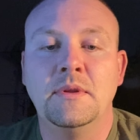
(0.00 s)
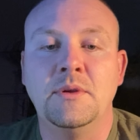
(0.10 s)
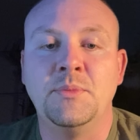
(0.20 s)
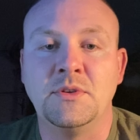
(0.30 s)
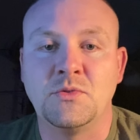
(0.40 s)

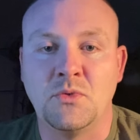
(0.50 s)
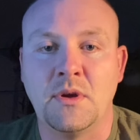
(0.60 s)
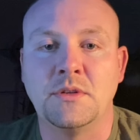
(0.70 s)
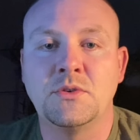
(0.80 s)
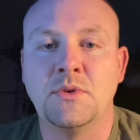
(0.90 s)
That means
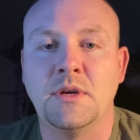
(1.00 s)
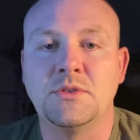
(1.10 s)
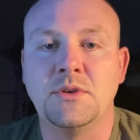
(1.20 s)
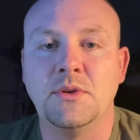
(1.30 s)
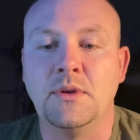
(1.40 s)
Roger,
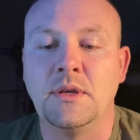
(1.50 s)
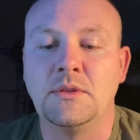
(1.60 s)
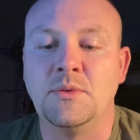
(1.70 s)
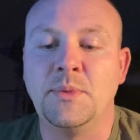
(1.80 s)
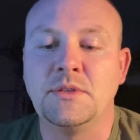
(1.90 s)
Roger, you got
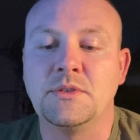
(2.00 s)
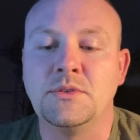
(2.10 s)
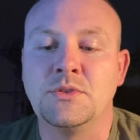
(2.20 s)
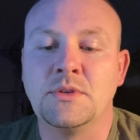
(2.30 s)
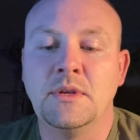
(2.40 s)
their
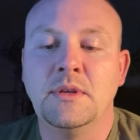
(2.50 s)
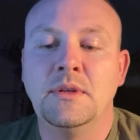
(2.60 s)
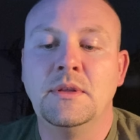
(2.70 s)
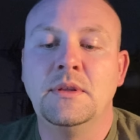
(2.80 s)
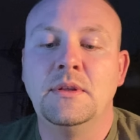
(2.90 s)
message,
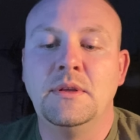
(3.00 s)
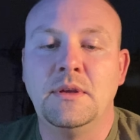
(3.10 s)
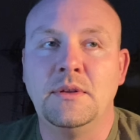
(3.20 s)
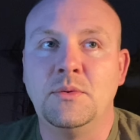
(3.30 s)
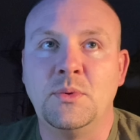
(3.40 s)

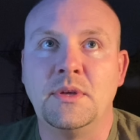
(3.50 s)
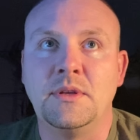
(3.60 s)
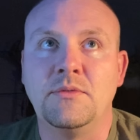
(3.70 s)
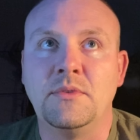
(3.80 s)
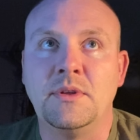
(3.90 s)
and you want to
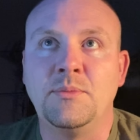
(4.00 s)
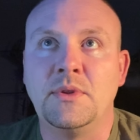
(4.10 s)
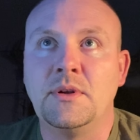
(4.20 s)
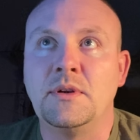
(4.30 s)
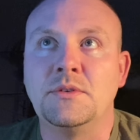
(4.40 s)
give them
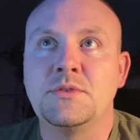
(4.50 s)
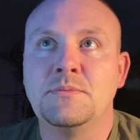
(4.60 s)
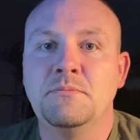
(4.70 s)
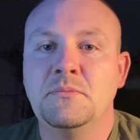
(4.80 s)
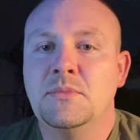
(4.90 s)
theirs.
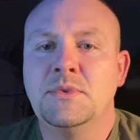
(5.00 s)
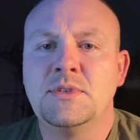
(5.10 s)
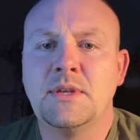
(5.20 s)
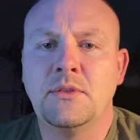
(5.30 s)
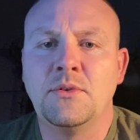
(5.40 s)
Let's
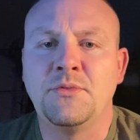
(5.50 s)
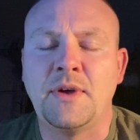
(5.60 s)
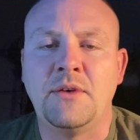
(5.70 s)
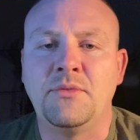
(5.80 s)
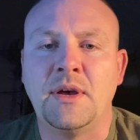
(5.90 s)
say they're
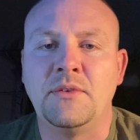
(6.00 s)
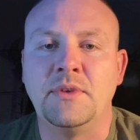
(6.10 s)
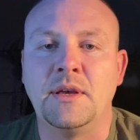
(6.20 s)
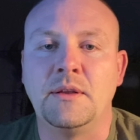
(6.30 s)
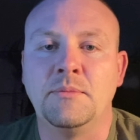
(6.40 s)

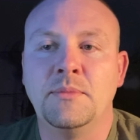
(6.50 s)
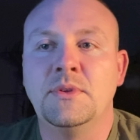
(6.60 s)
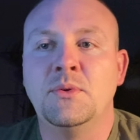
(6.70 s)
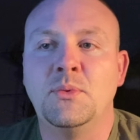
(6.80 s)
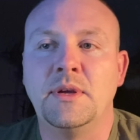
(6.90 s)
559,
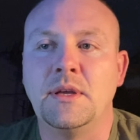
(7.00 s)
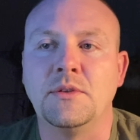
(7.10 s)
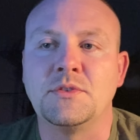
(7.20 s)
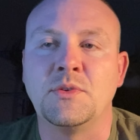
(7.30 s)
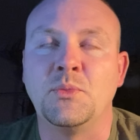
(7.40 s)
they're way
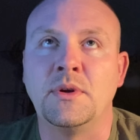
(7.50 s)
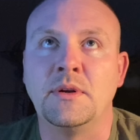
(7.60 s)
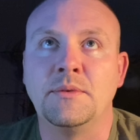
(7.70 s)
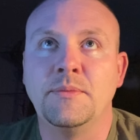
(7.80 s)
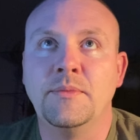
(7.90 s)
out somewhere.